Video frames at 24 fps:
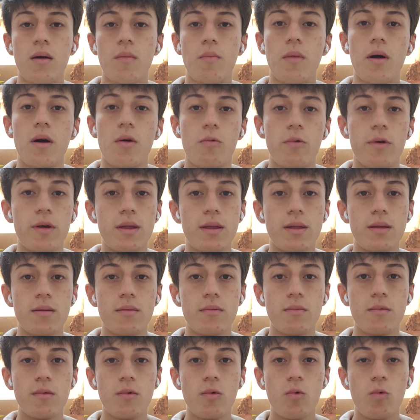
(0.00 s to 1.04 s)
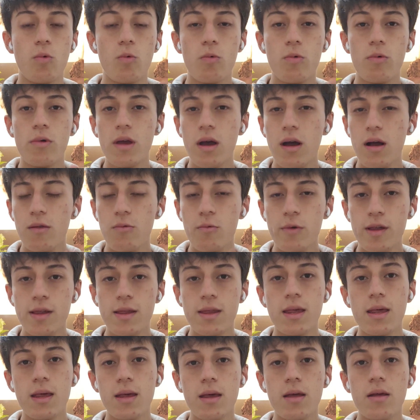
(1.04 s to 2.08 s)
but we always
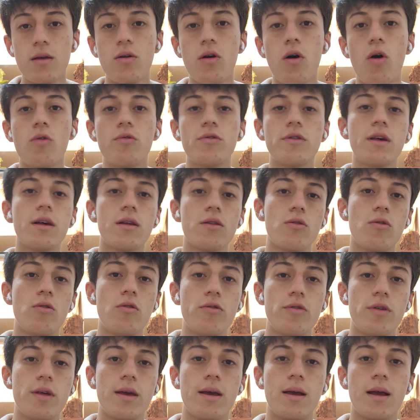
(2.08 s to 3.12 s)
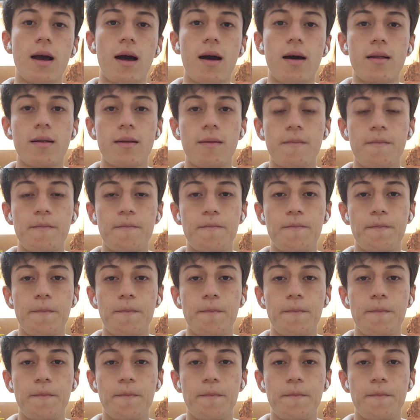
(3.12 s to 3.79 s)
thinking how technology can